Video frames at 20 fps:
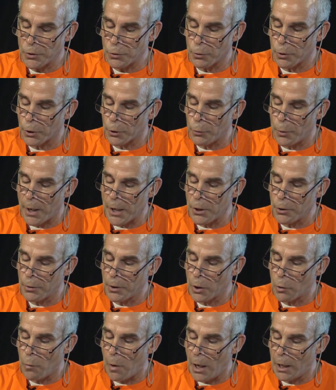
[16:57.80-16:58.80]
to a
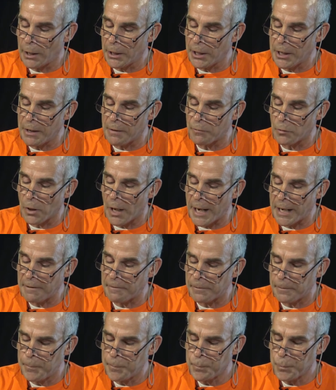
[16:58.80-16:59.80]
cratering quality of
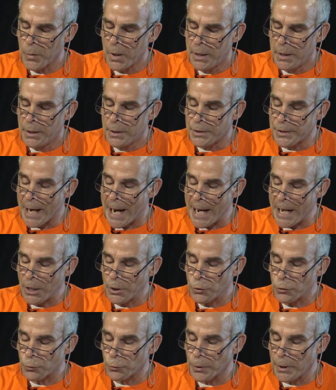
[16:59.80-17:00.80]
life,
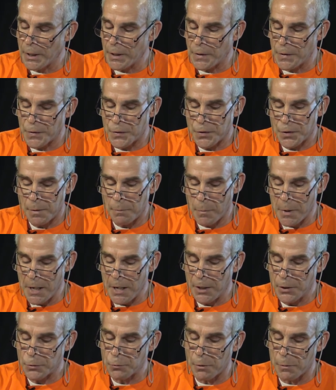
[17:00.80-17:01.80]
dying trees,
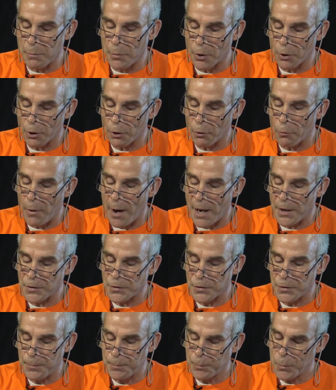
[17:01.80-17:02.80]
meetings with
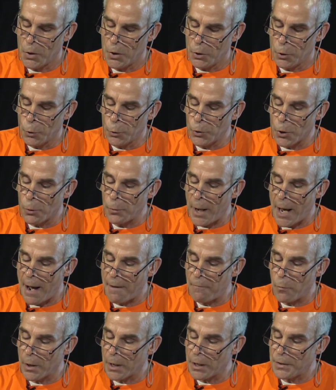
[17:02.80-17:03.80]
bureaucrats who don't
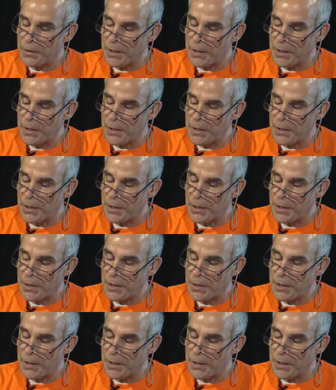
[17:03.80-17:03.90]
have what it